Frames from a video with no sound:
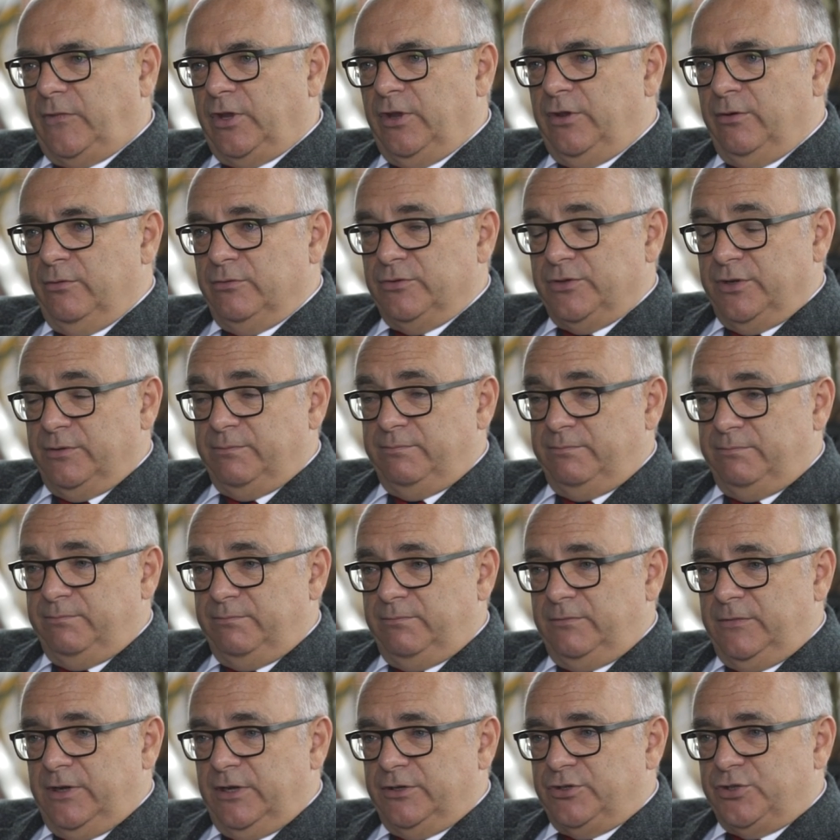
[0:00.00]
who was a,
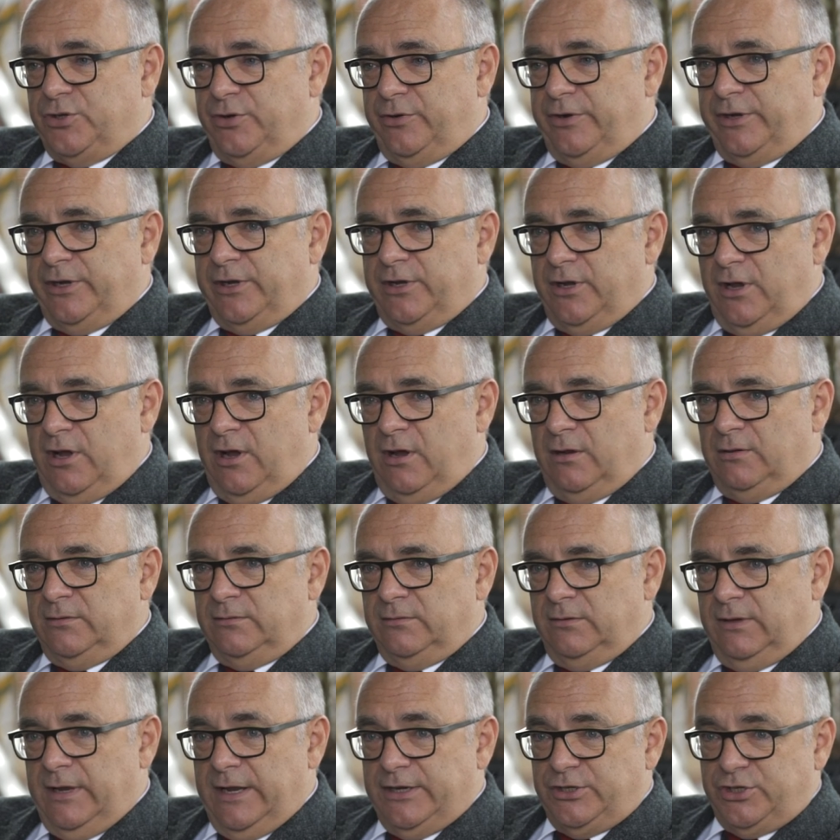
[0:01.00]
a, touring car
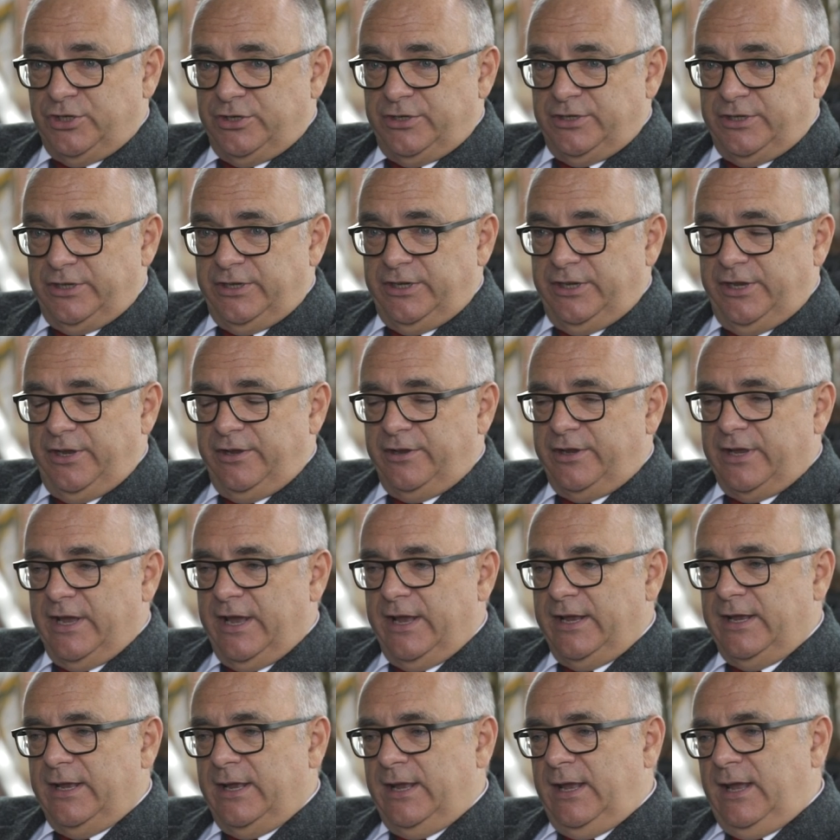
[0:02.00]
legend in the
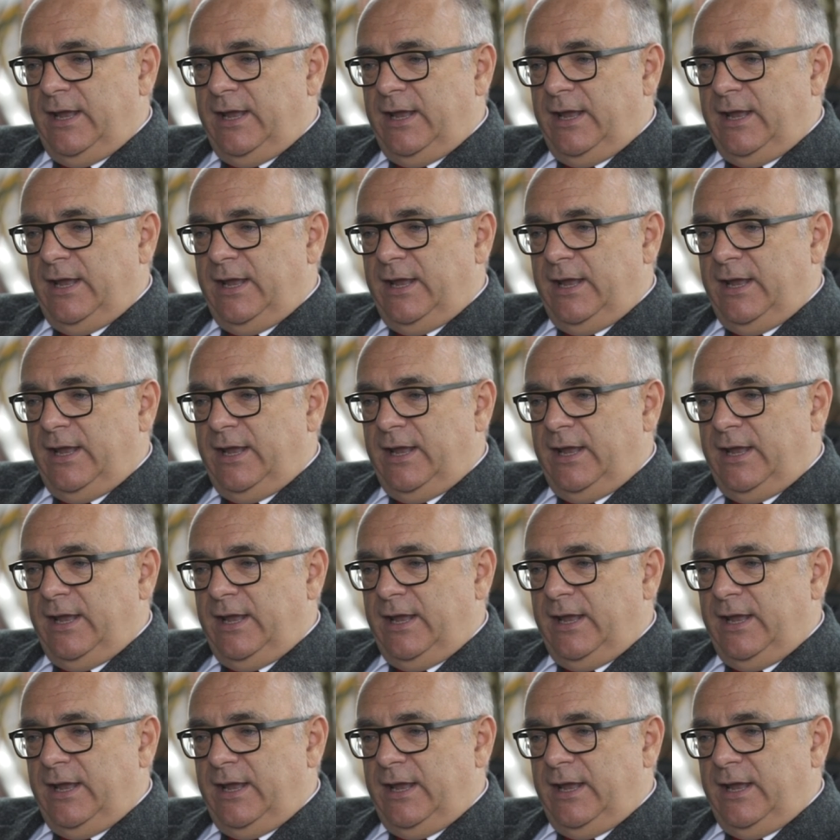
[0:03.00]
UK.